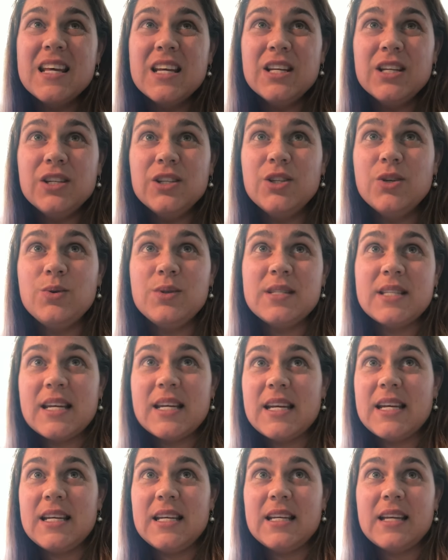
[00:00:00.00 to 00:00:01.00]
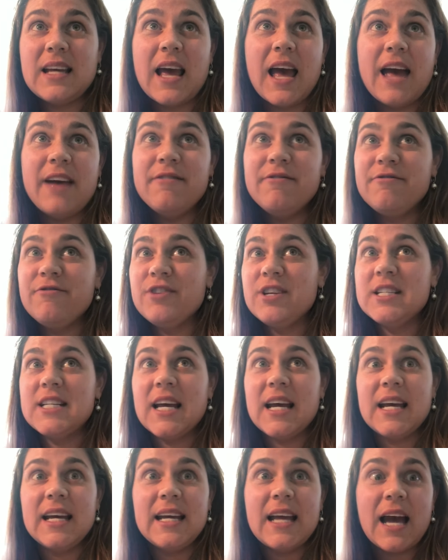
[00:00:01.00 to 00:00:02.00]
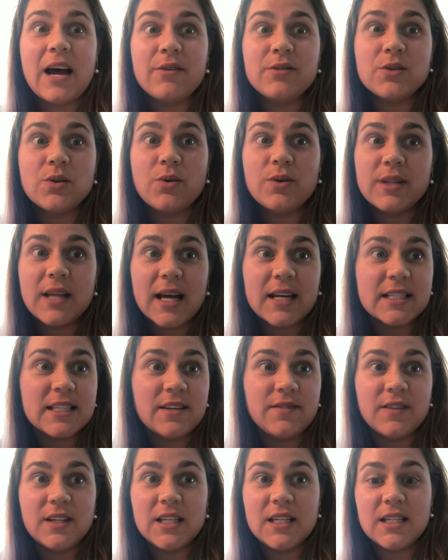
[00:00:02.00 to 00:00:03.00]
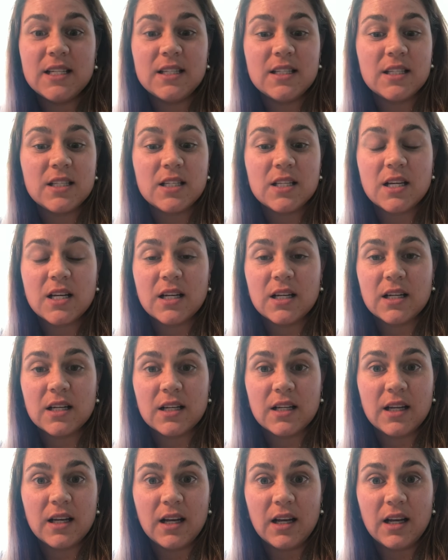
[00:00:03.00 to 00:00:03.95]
Using everyday household activities to